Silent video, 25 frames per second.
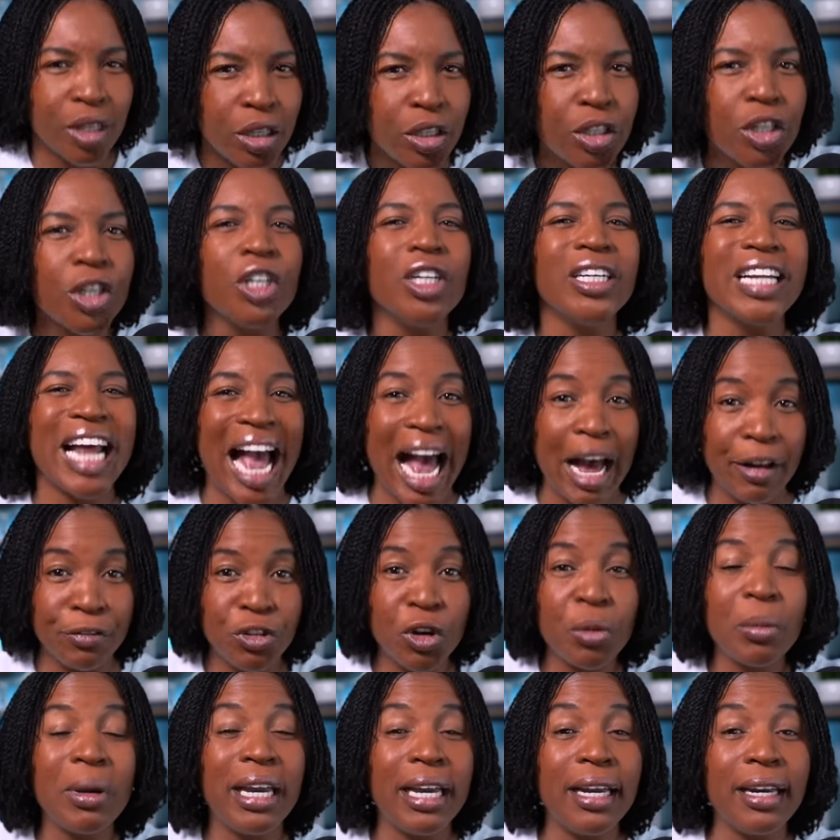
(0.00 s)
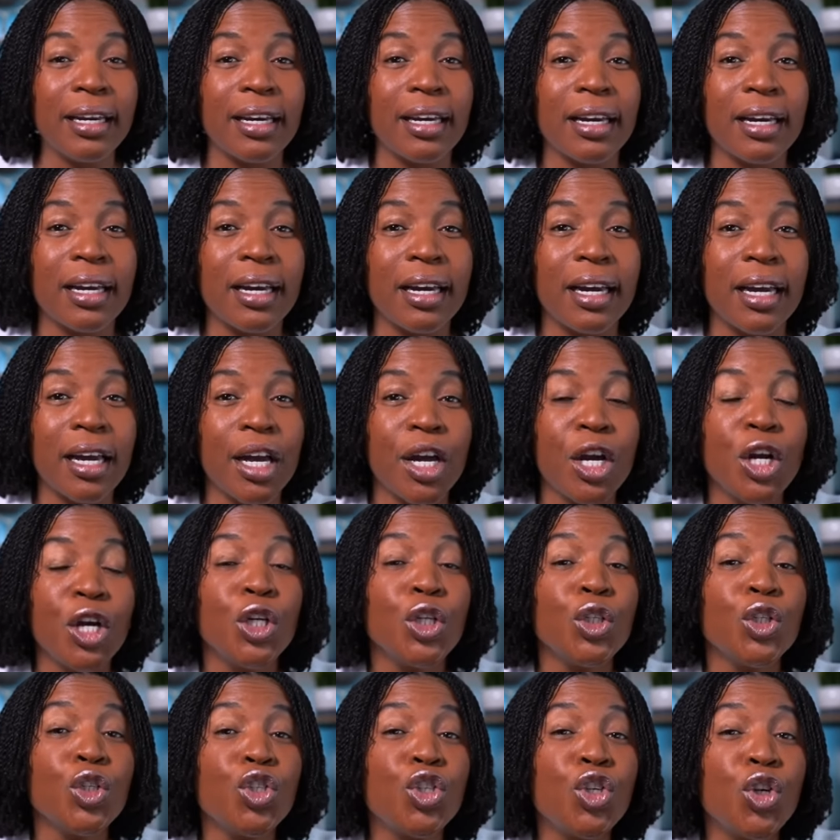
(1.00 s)
Good after me
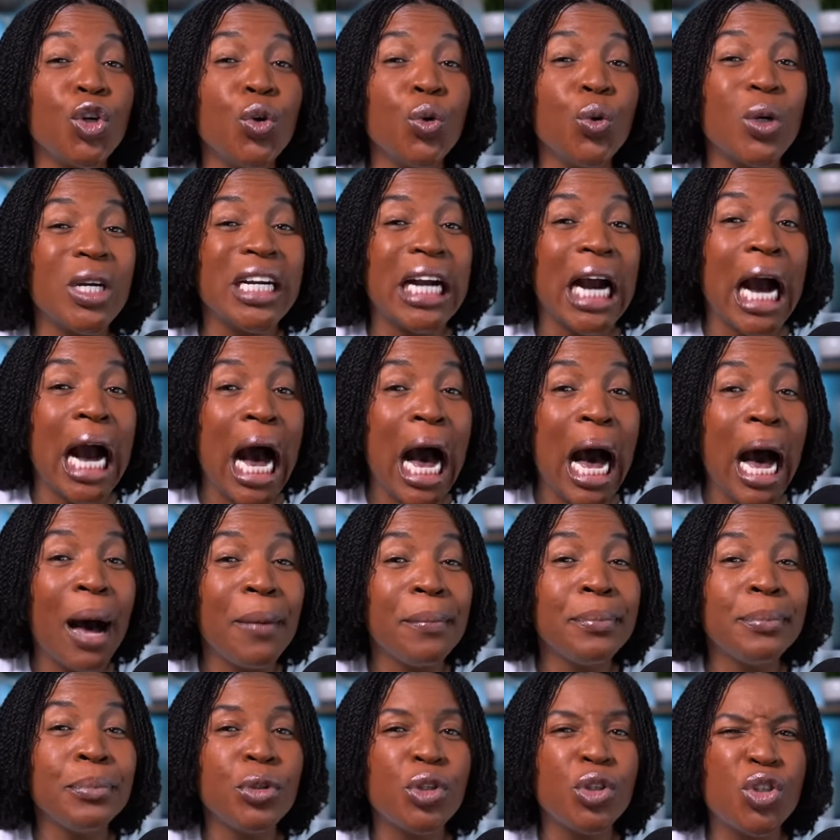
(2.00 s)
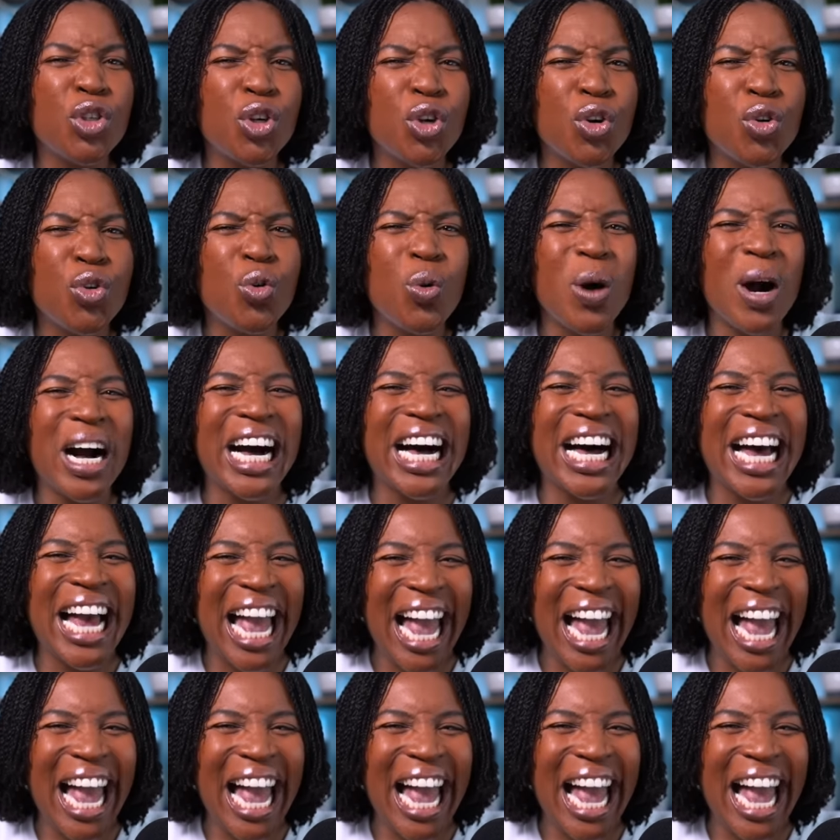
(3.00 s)
to come to a